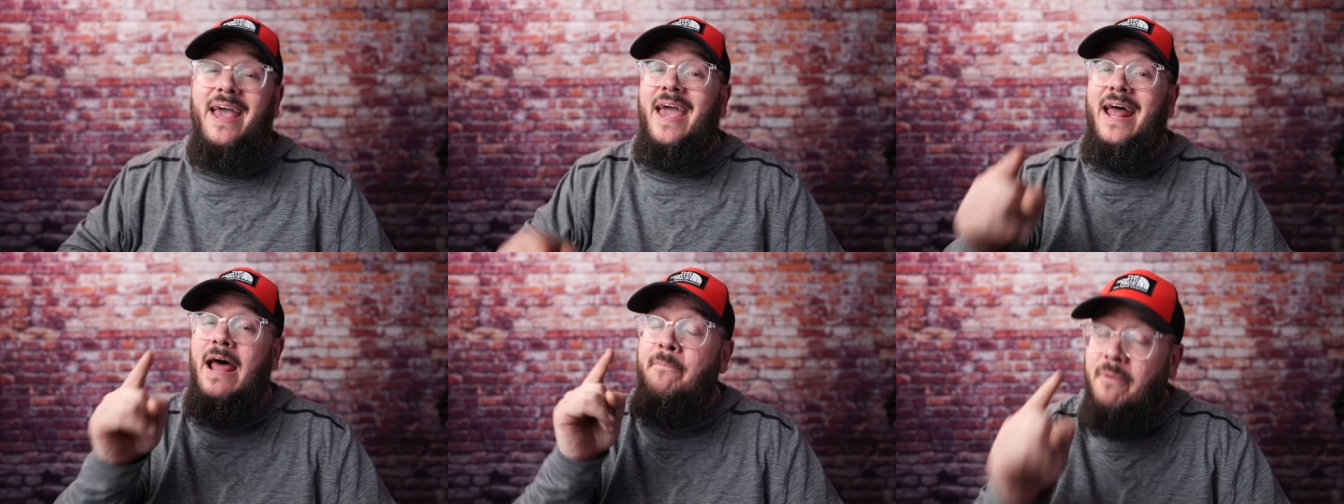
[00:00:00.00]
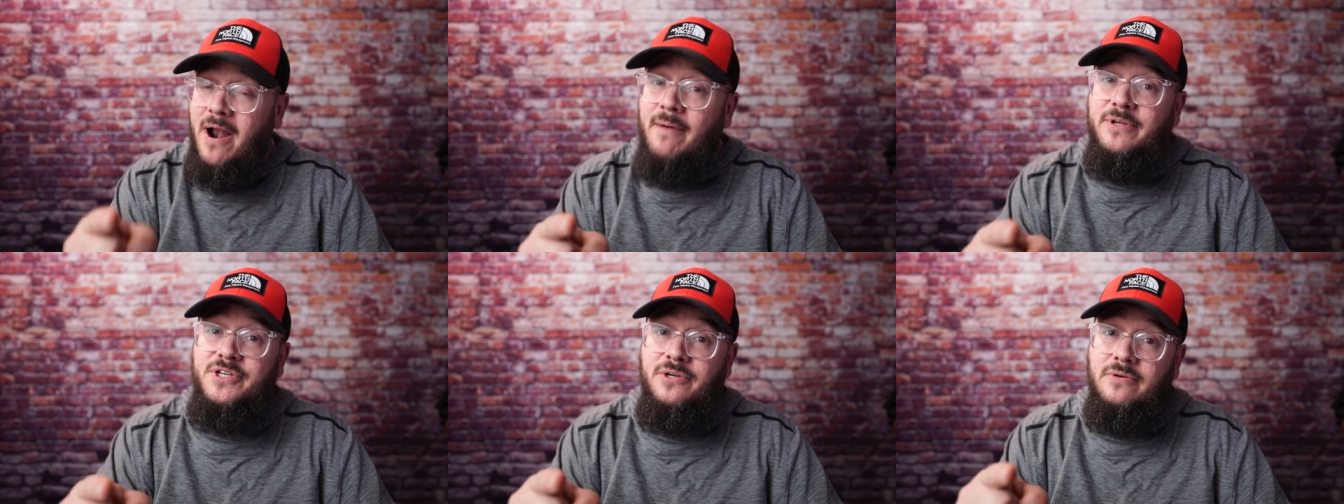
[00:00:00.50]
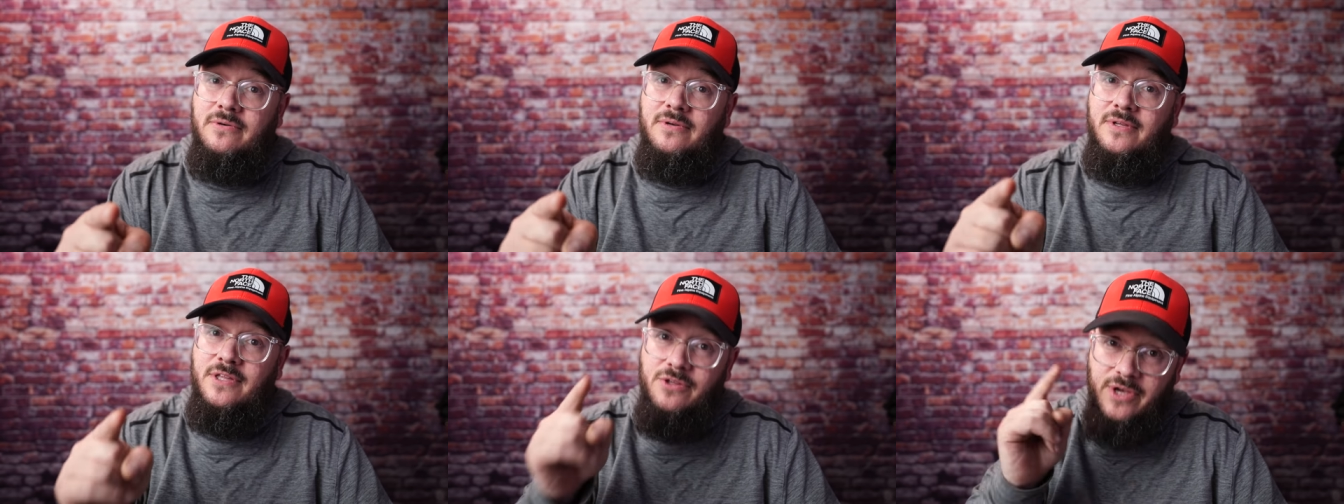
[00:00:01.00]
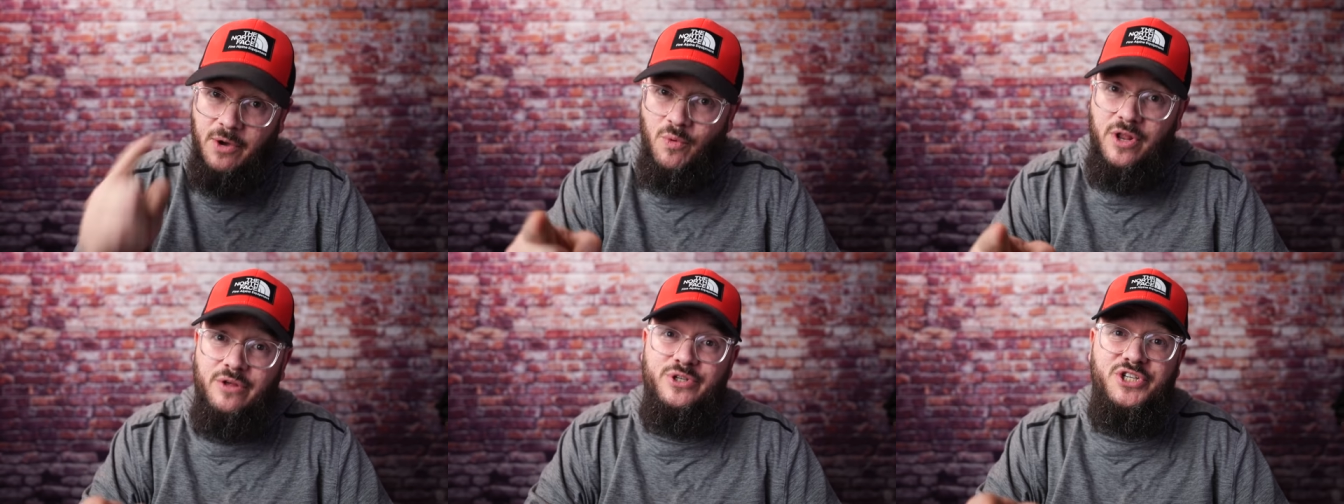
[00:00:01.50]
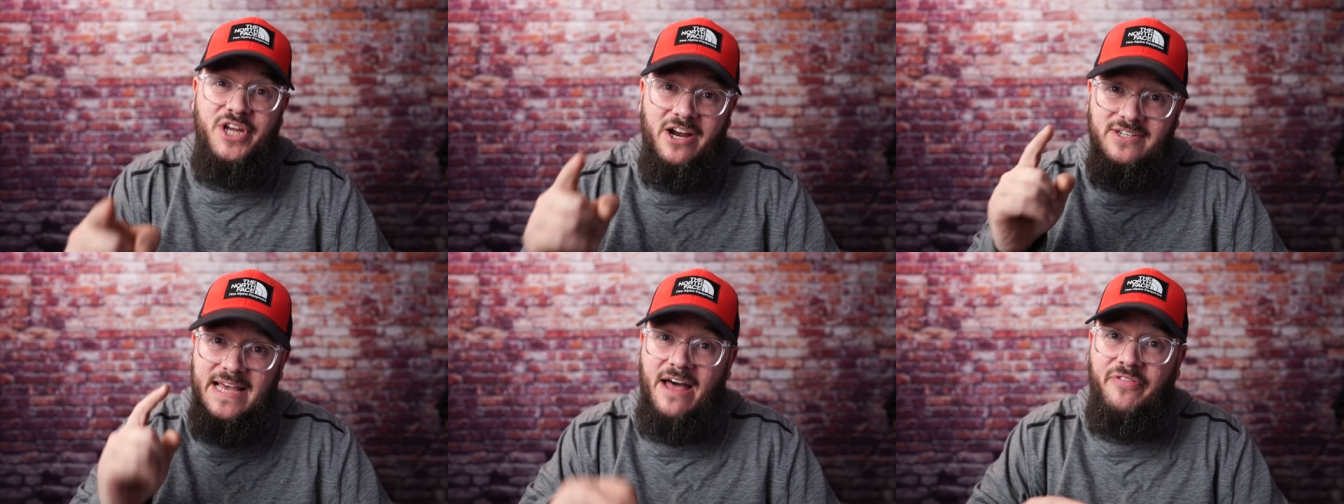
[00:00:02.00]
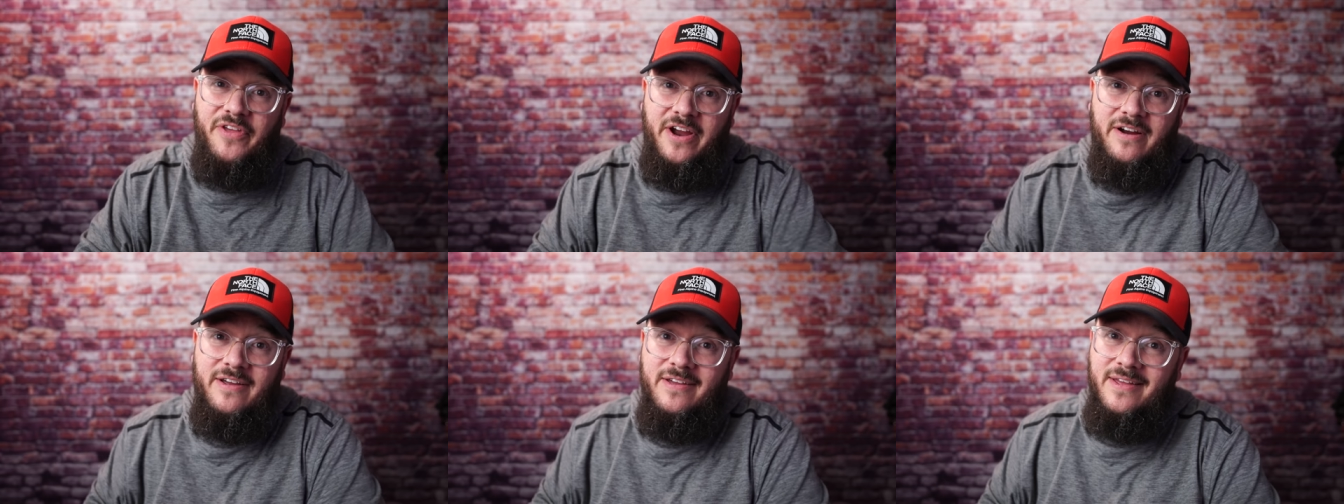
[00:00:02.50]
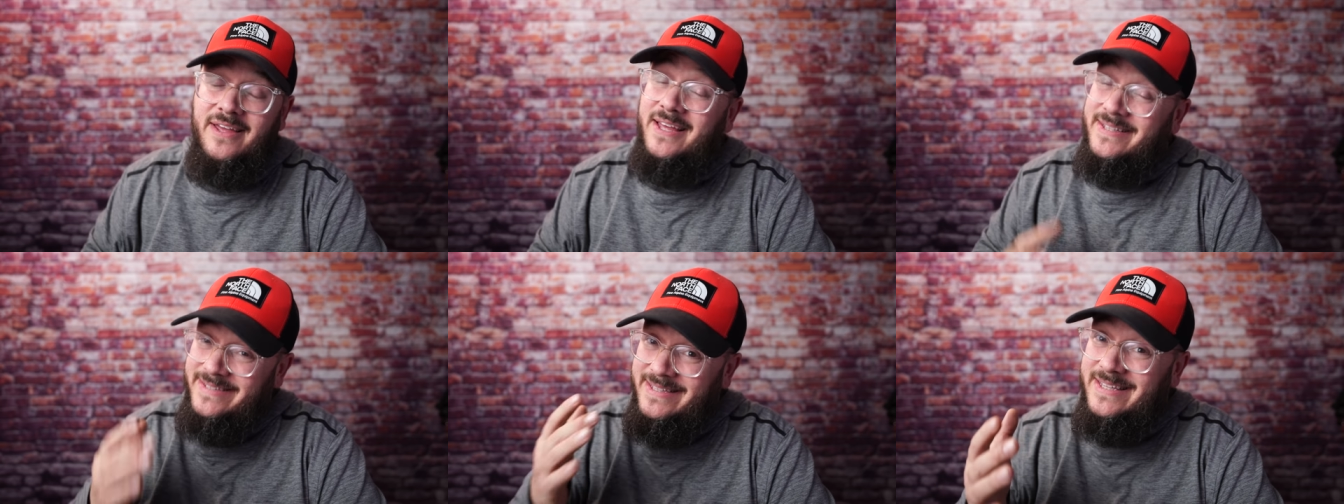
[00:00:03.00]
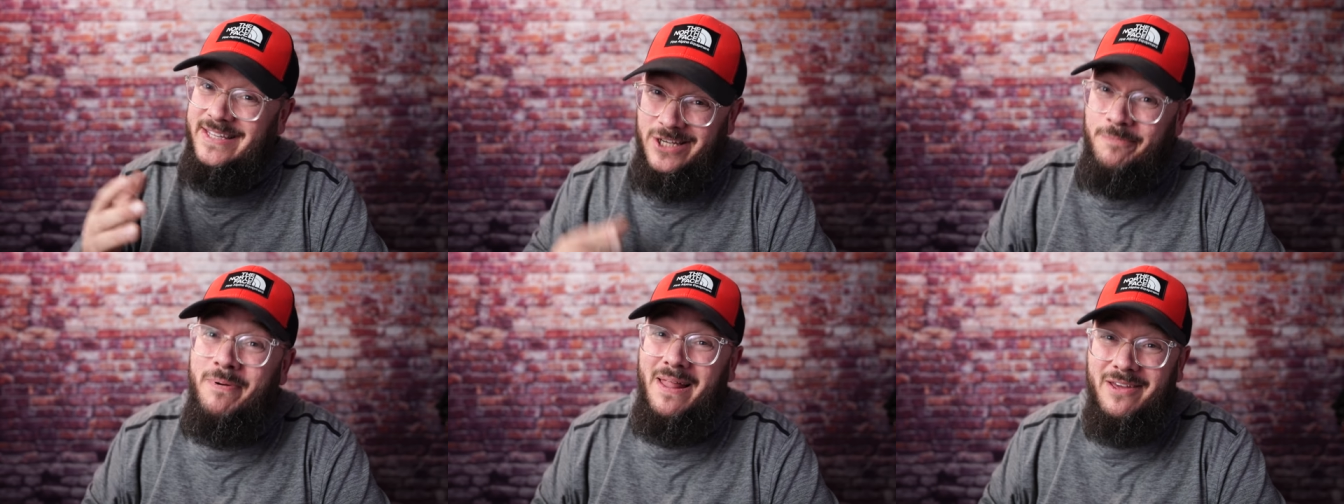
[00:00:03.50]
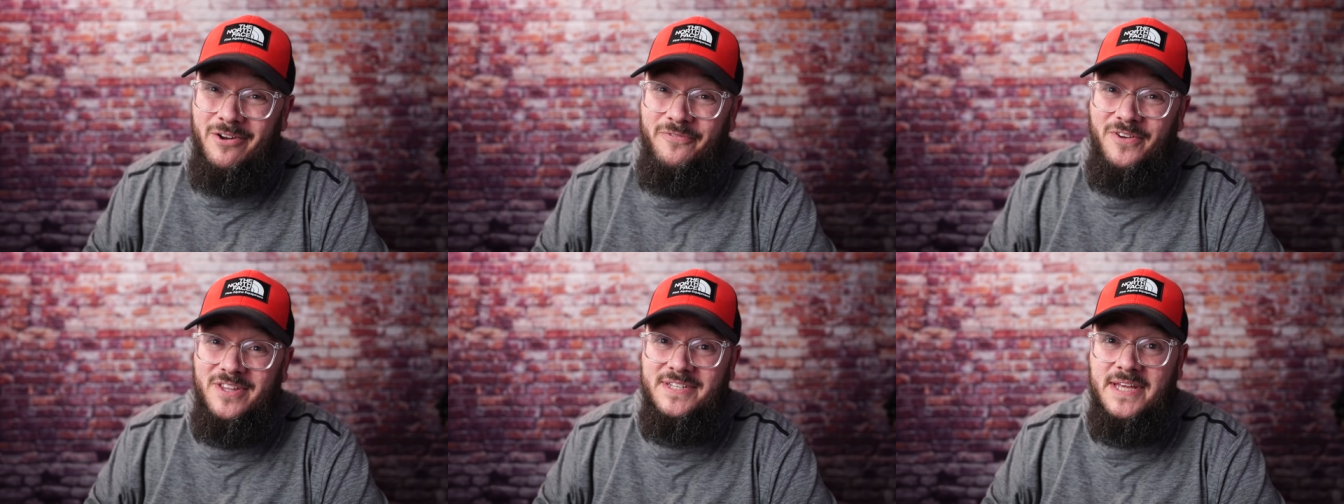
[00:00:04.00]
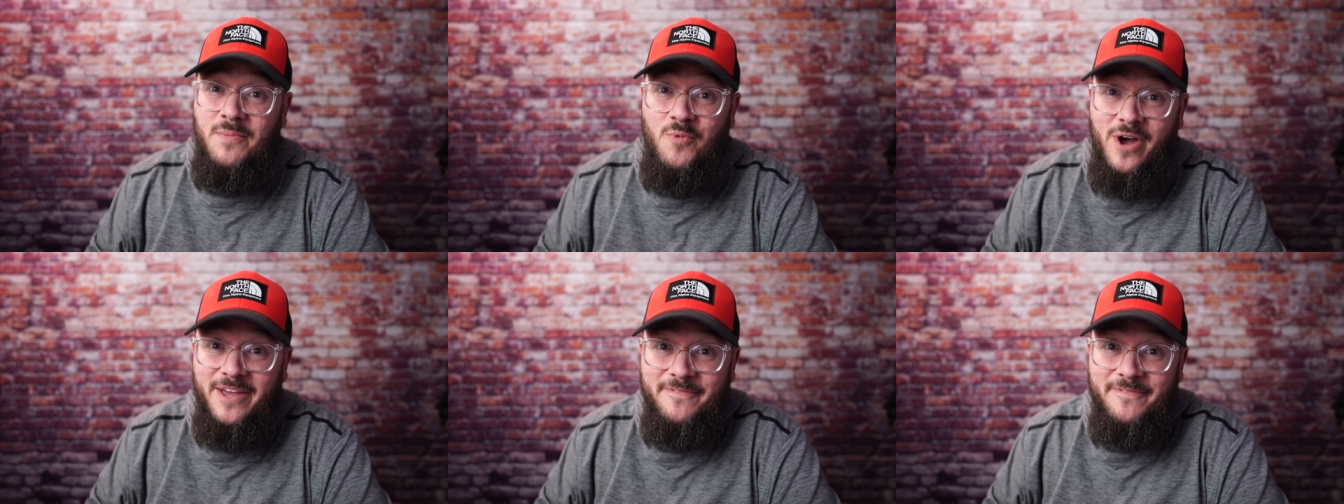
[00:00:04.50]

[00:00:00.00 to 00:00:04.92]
And I promise you, you get one of those chairs out there, you're probably gonna feel the same way.